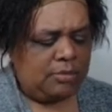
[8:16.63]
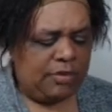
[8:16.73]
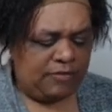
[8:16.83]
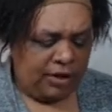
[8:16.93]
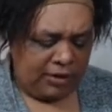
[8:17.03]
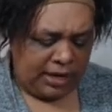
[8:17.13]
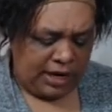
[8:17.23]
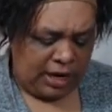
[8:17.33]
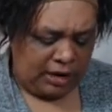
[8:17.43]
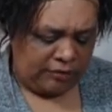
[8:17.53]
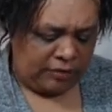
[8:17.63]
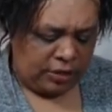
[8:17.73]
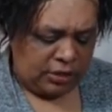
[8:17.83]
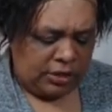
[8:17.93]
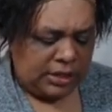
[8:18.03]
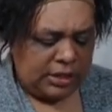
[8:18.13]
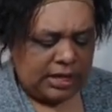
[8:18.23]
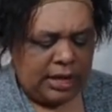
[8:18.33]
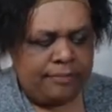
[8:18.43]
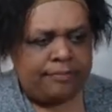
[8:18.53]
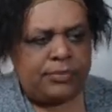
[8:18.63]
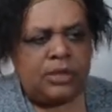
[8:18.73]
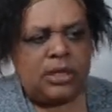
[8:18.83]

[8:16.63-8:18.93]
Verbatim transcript: Be very careful. Yeah.